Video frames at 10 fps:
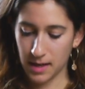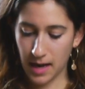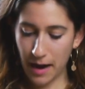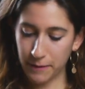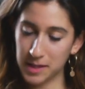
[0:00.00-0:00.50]

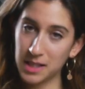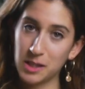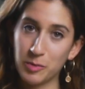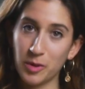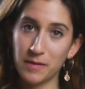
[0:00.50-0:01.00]
half a
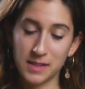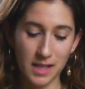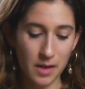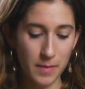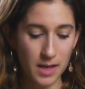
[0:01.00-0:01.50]
teaspoon of
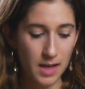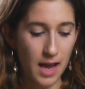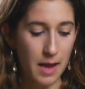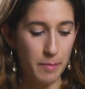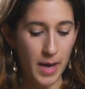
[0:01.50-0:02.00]
cinnamon
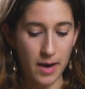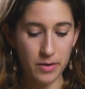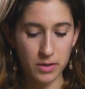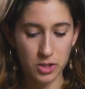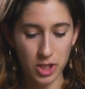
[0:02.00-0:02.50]
and powdered